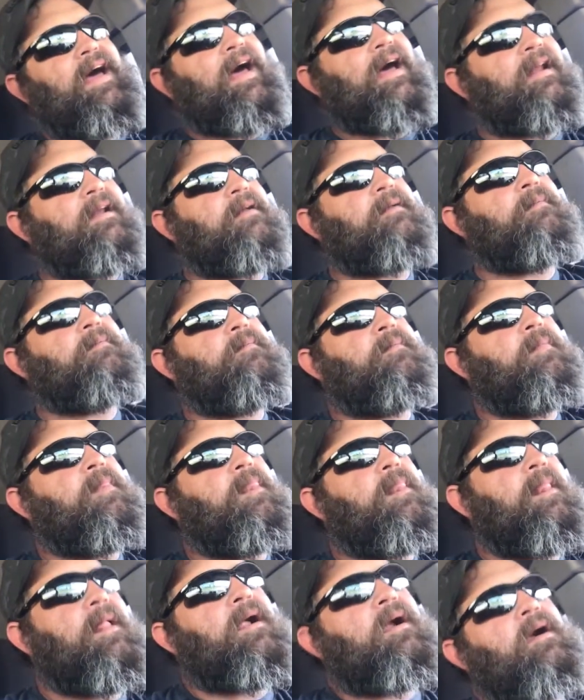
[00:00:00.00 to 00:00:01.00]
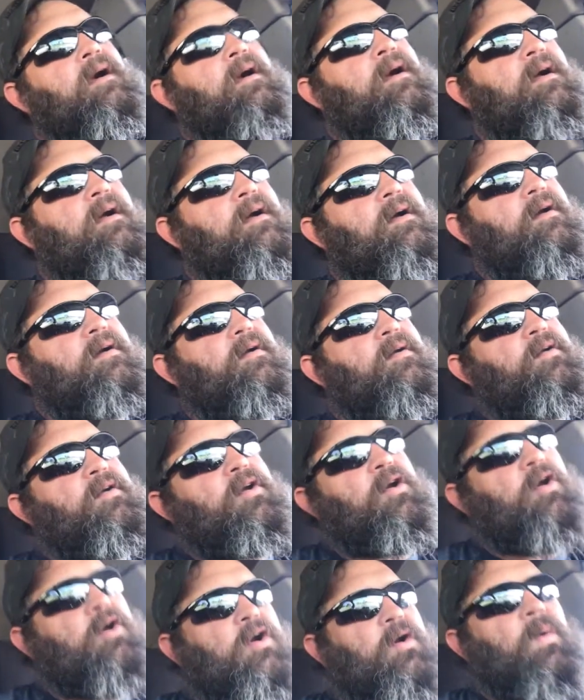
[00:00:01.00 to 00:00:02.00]
that,
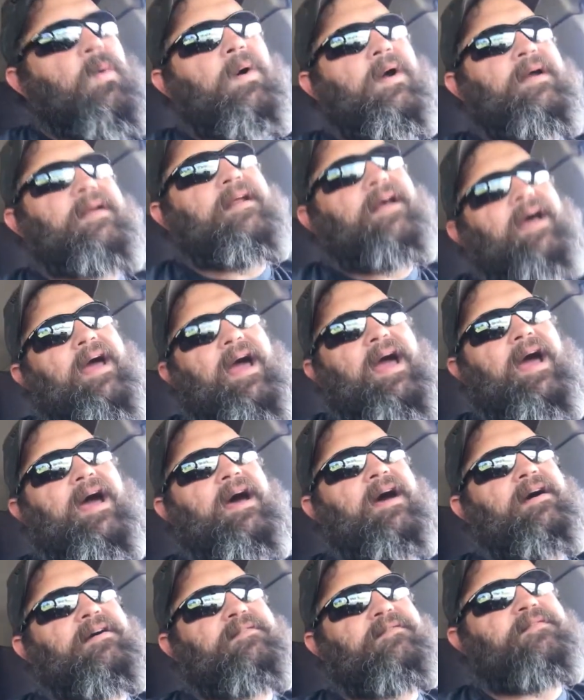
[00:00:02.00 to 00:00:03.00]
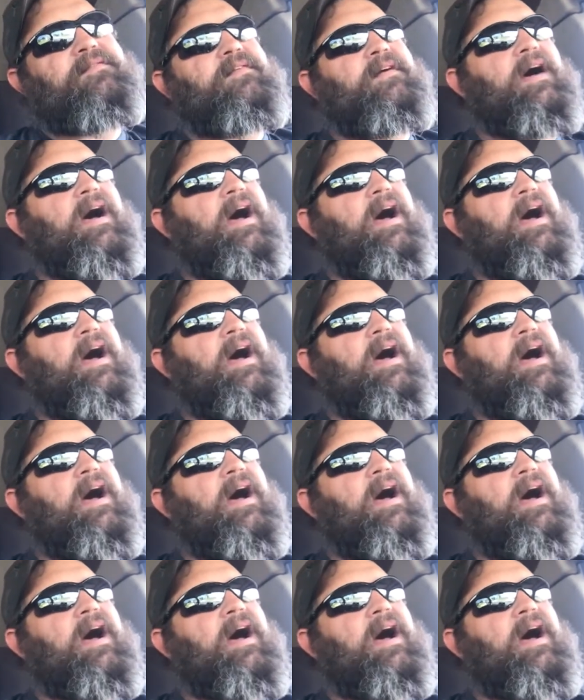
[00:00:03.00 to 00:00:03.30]
you're going to have